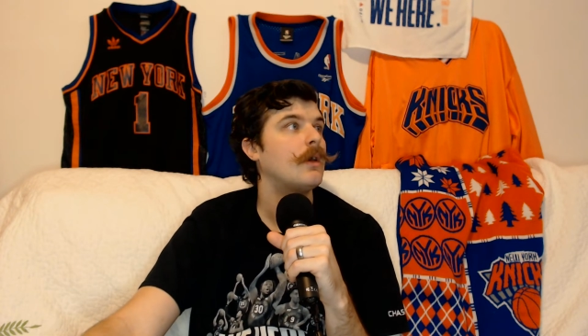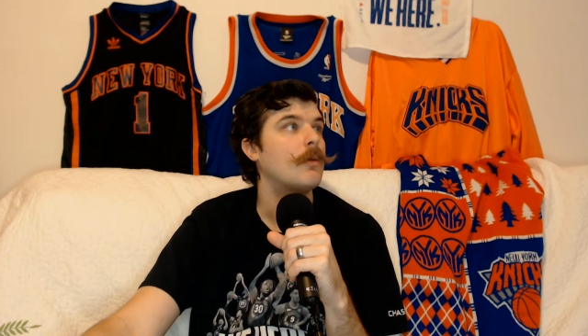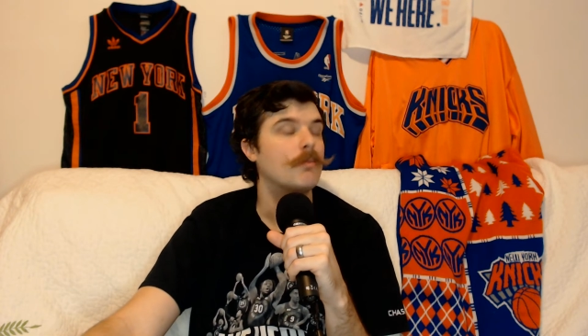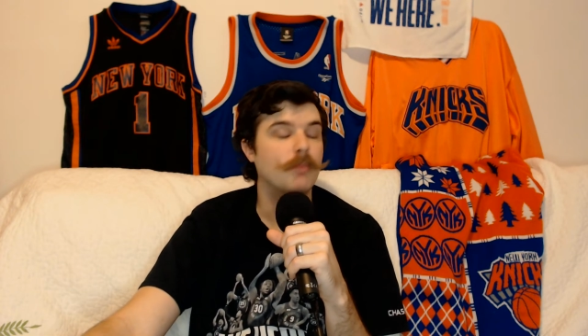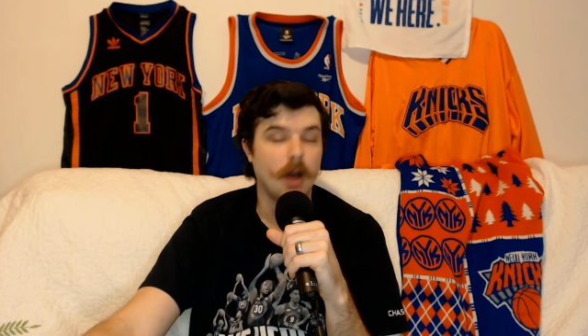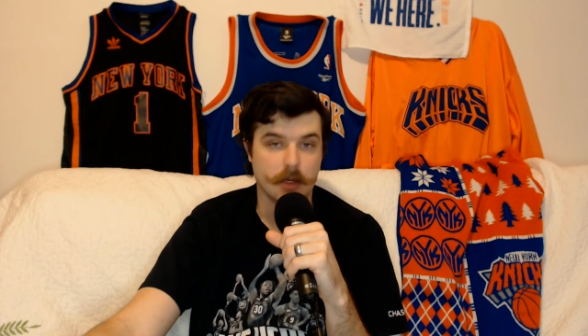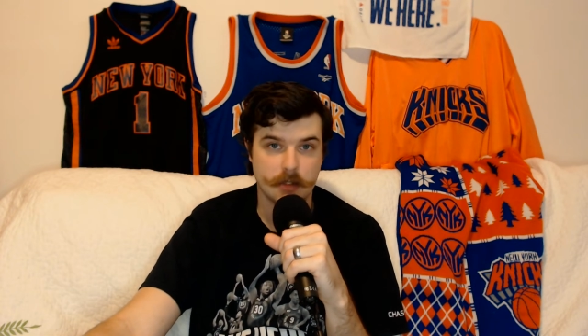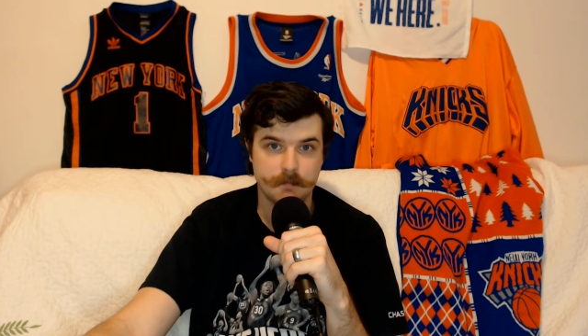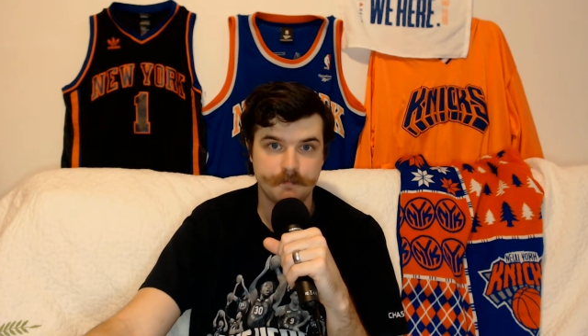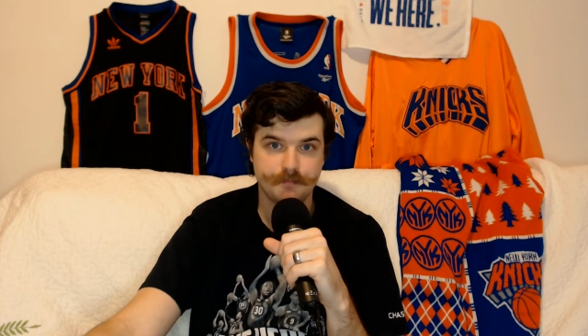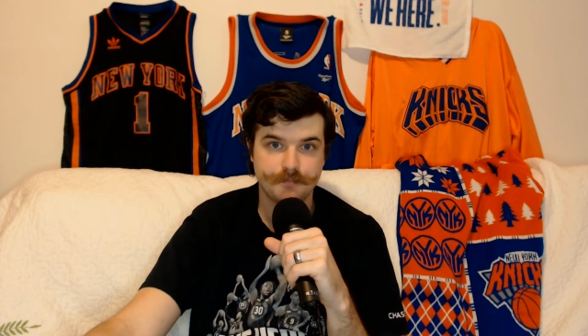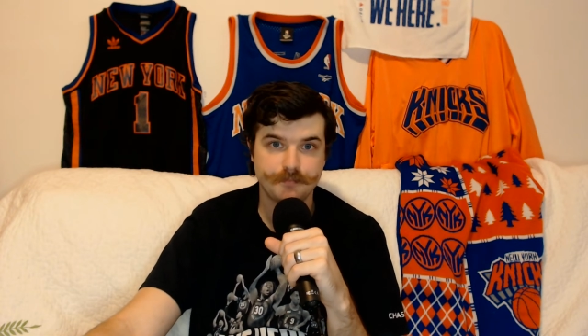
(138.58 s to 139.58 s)
But
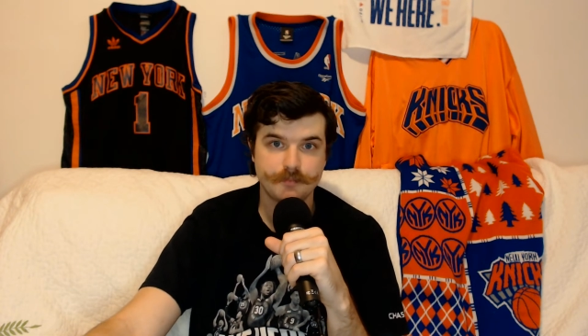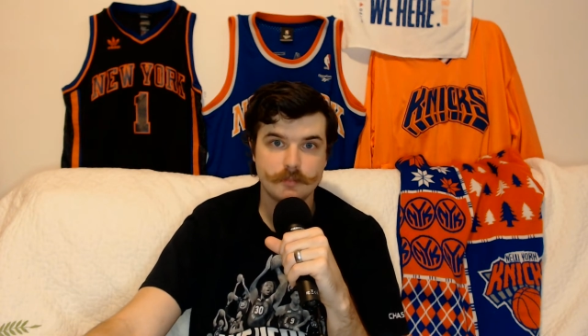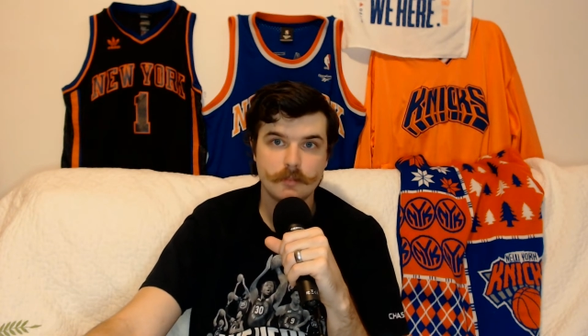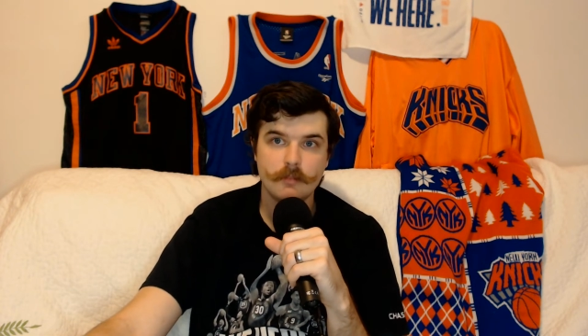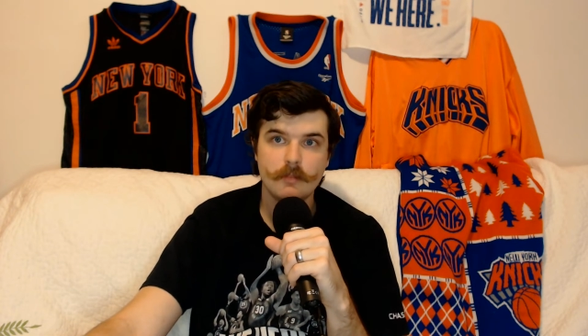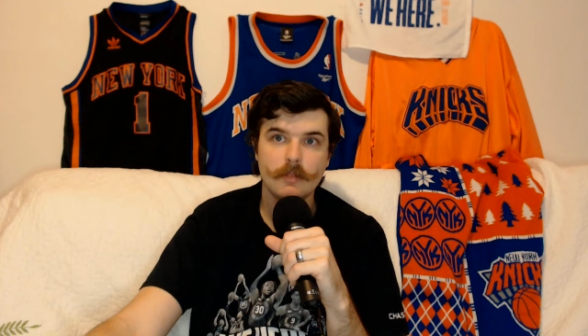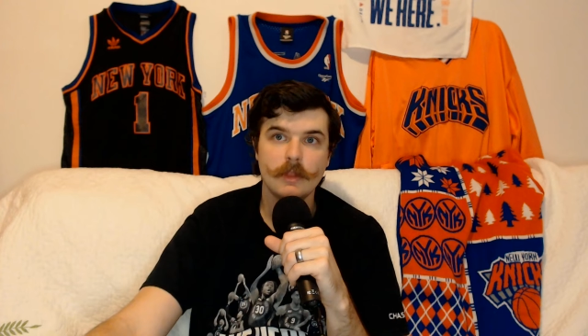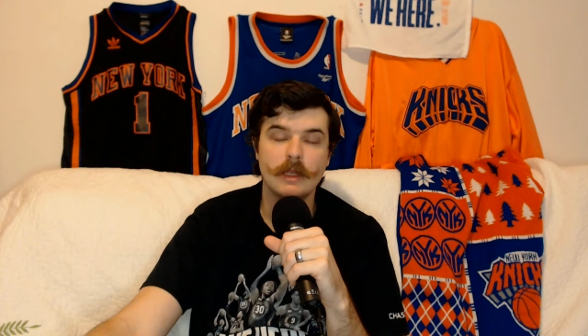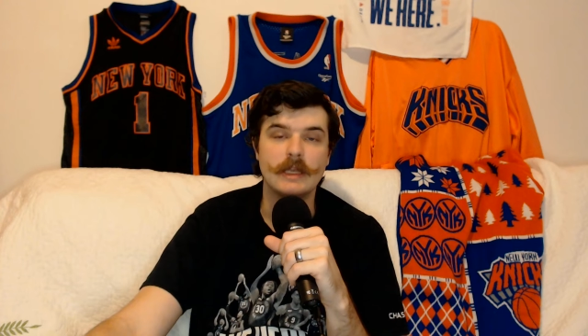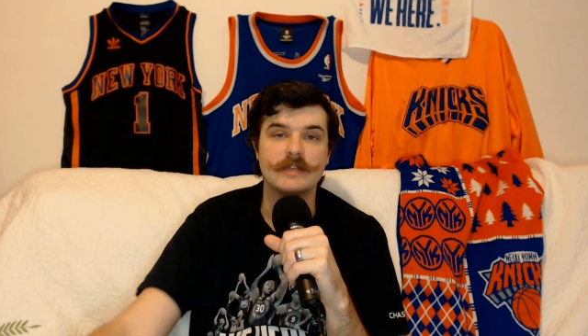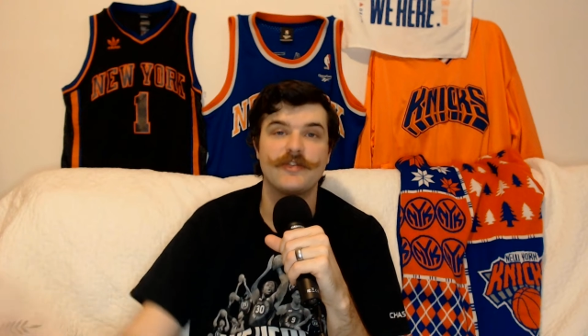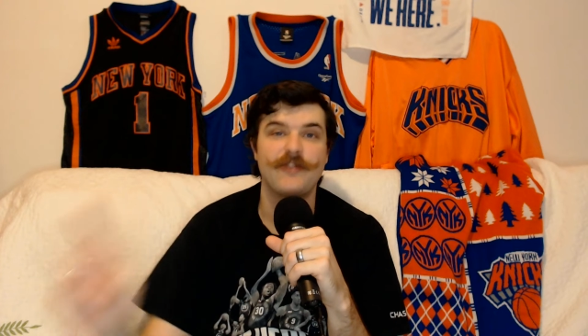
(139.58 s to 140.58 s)

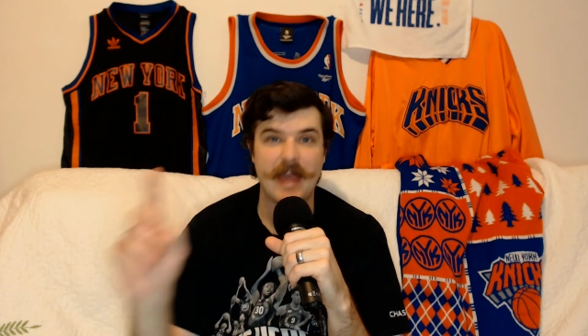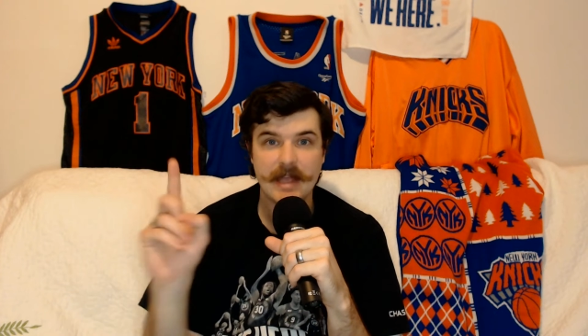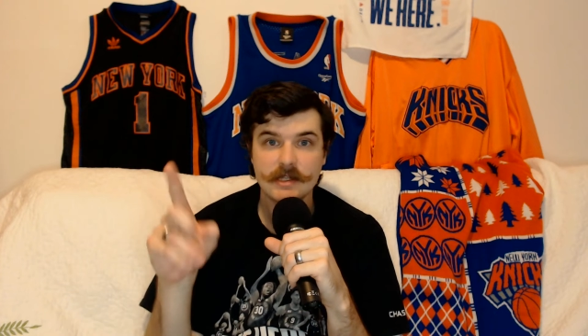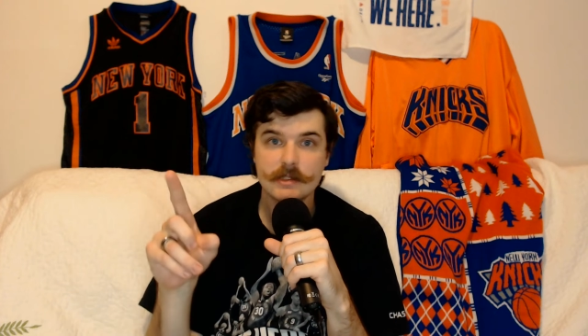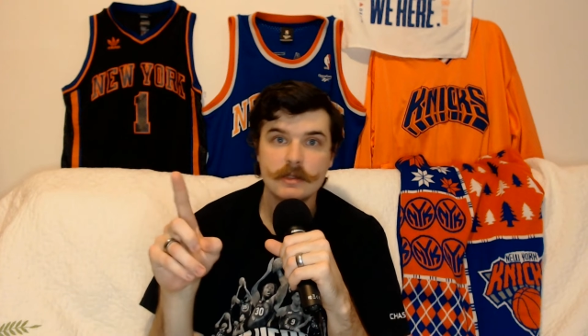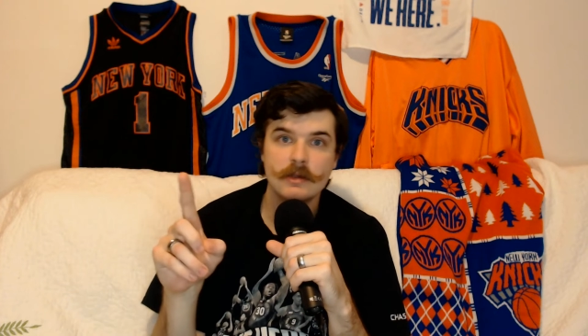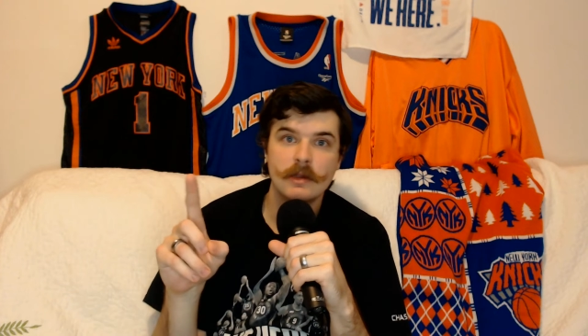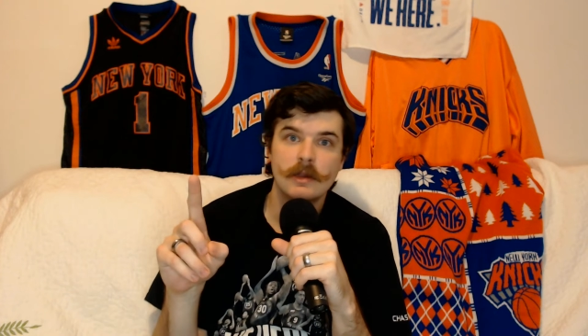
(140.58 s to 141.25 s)
he's fast,